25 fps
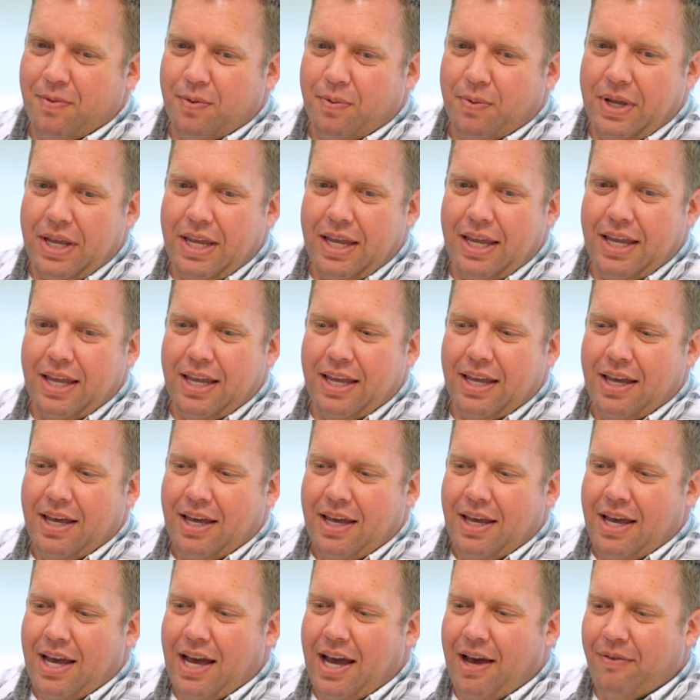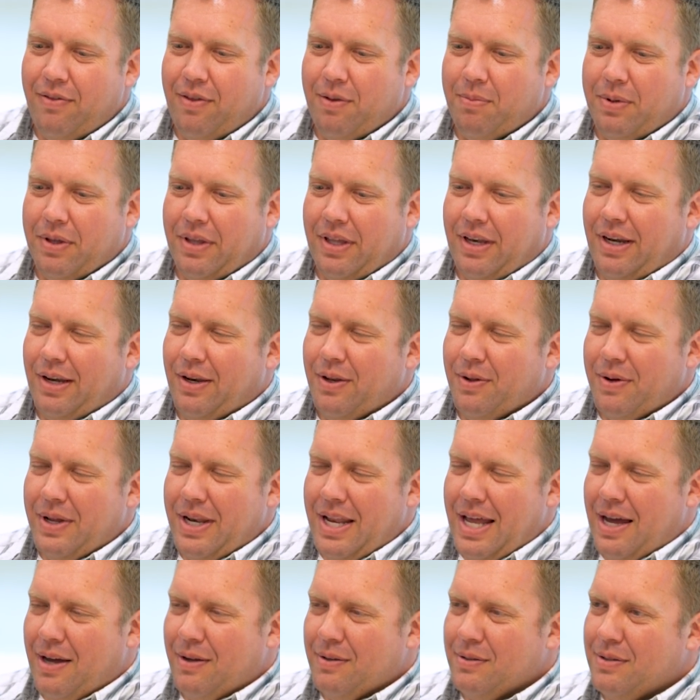We have the ability to do
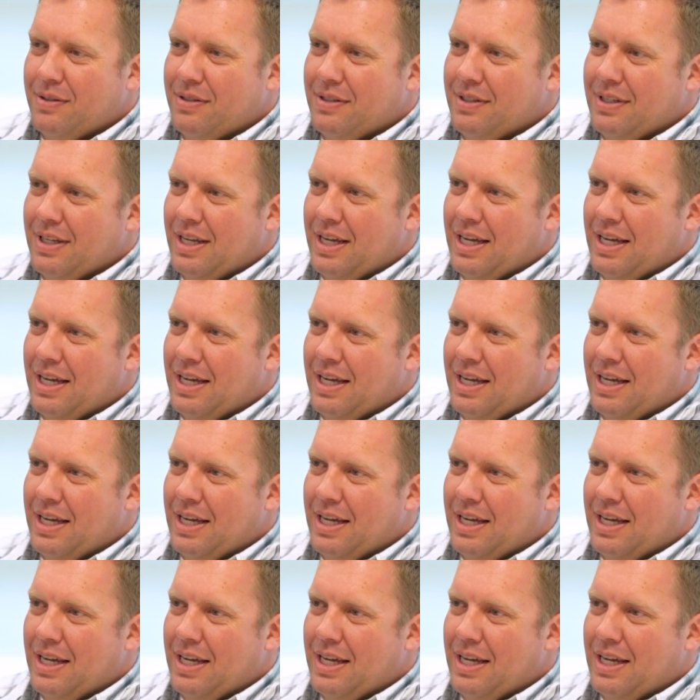in-house